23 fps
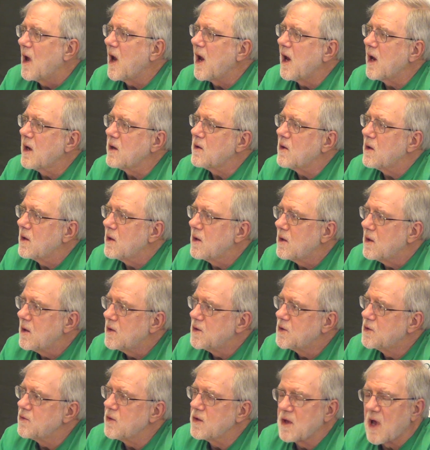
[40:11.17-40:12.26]
And
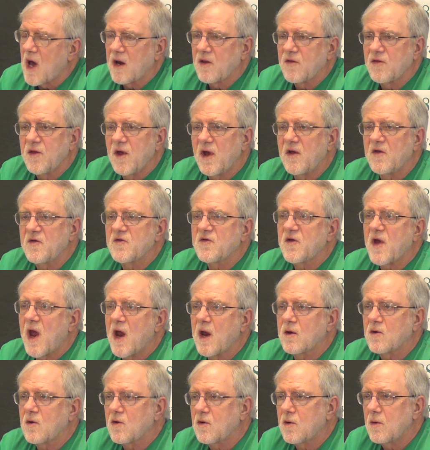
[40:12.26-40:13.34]
do a lot of things
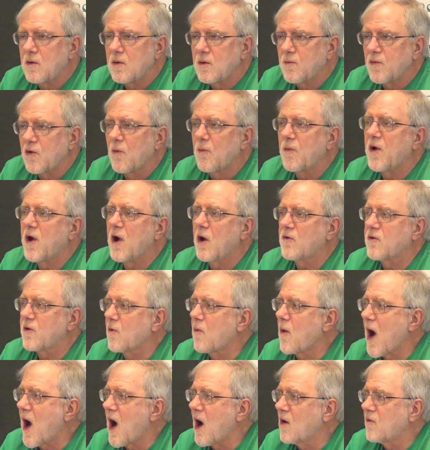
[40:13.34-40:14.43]
and prepare the
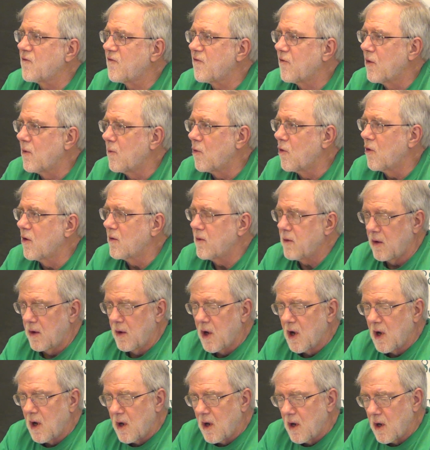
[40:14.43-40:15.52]
ground for a more
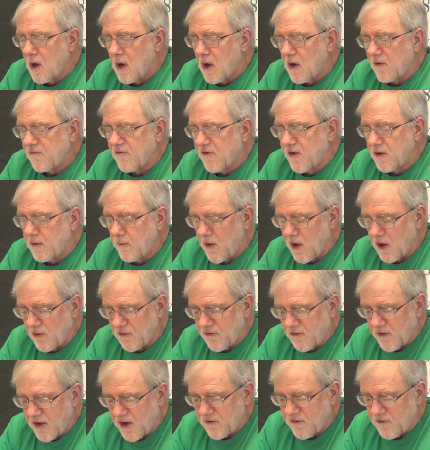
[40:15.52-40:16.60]

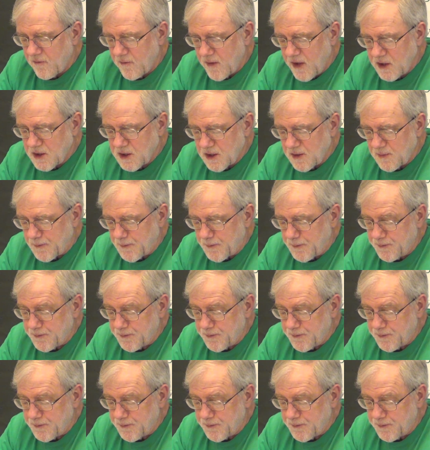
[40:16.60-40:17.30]
fundamental transformation.